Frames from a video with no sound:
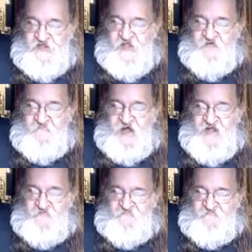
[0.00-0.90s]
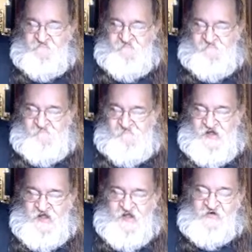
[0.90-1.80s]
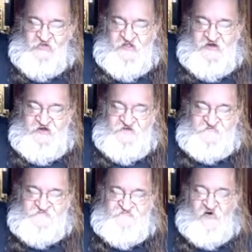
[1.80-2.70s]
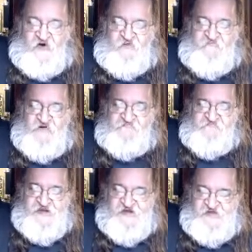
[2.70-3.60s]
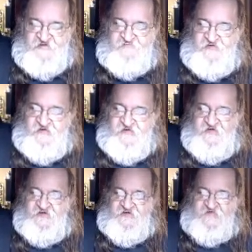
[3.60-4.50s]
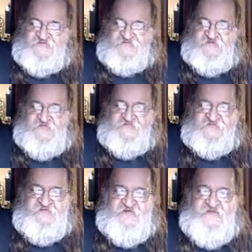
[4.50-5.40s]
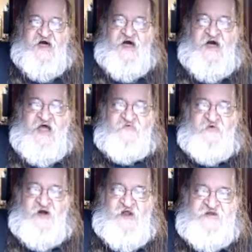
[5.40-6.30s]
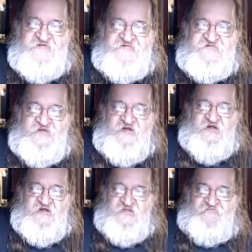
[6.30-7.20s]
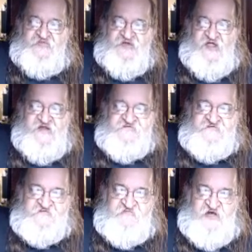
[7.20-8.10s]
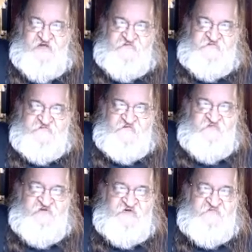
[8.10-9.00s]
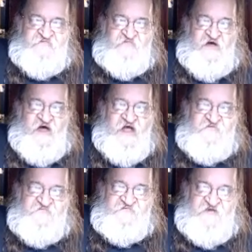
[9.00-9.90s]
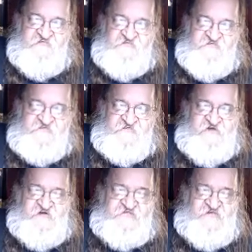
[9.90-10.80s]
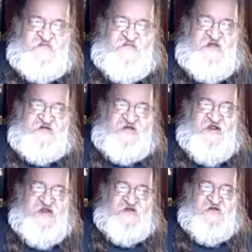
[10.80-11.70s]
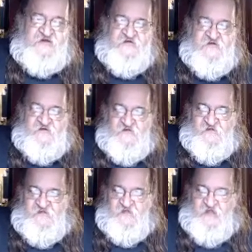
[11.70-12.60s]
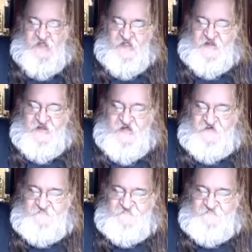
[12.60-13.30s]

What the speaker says: yeah, my alkalinity is far above medium. It's in the high range. The pH is about 7.5, 7.6 in that tank, and